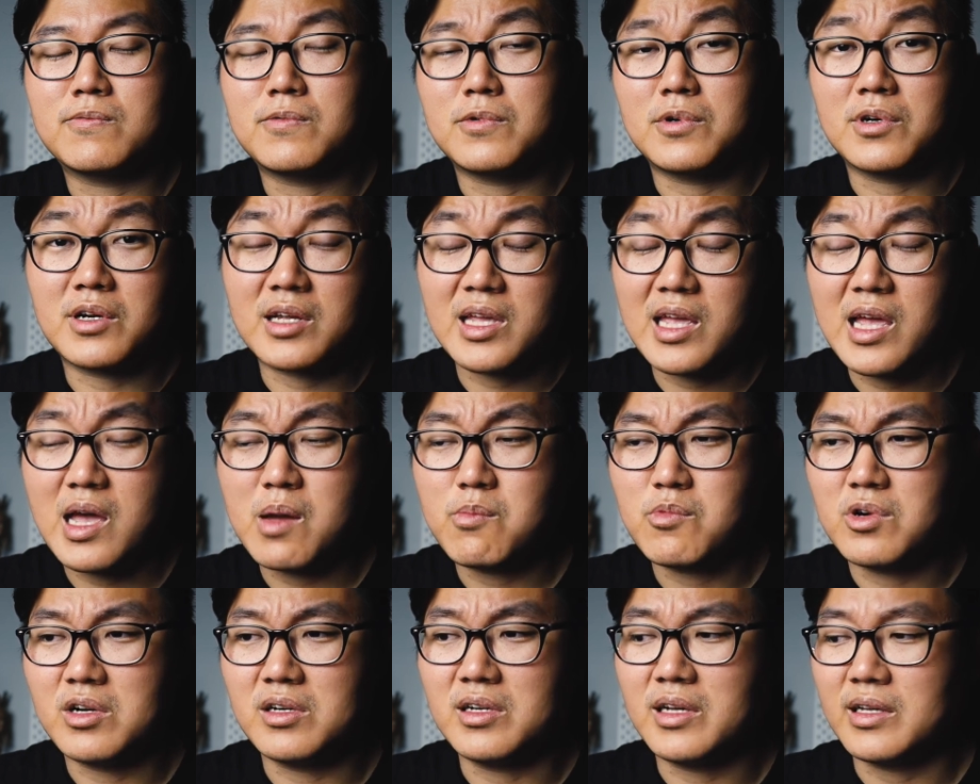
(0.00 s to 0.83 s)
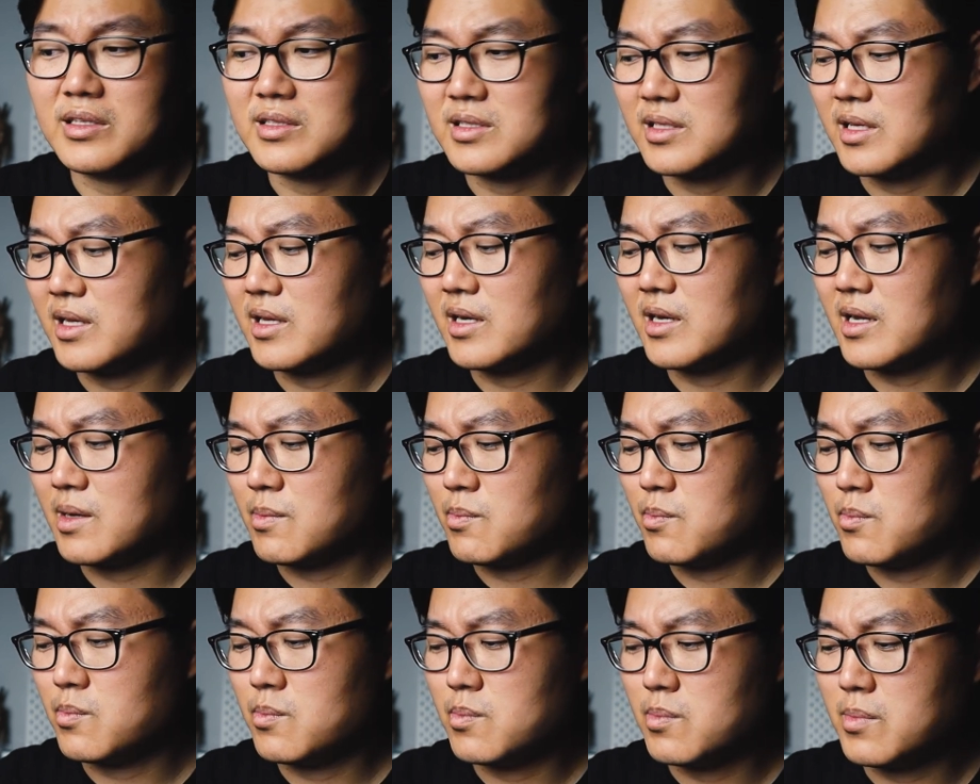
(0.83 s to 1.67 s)
for a camera like that, I
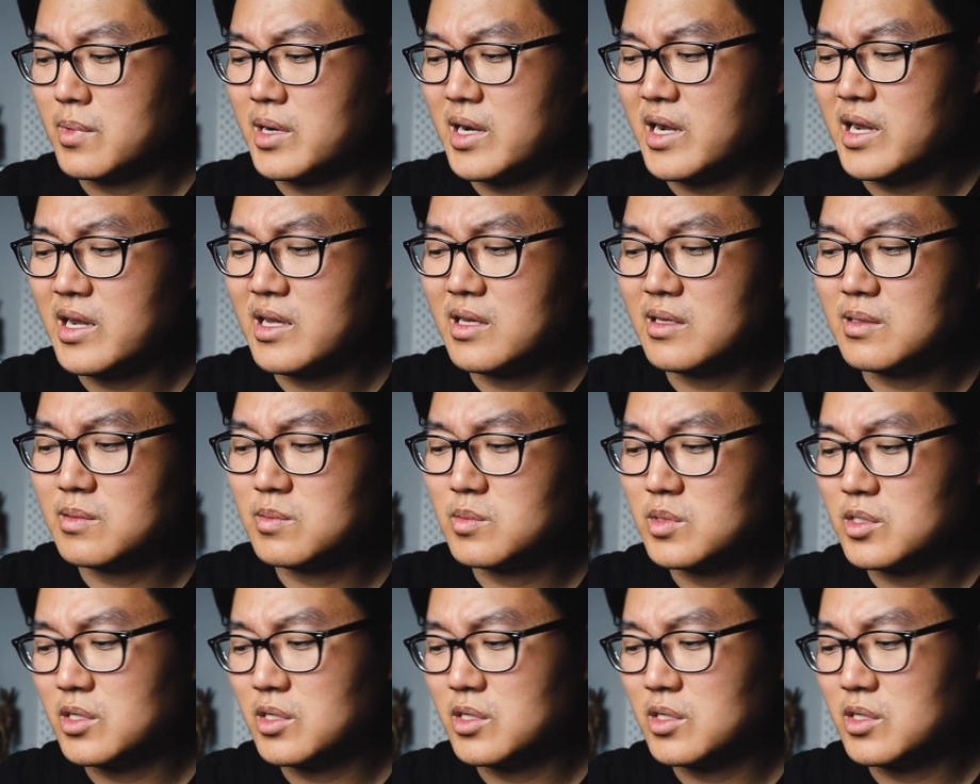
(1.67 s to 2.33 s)
might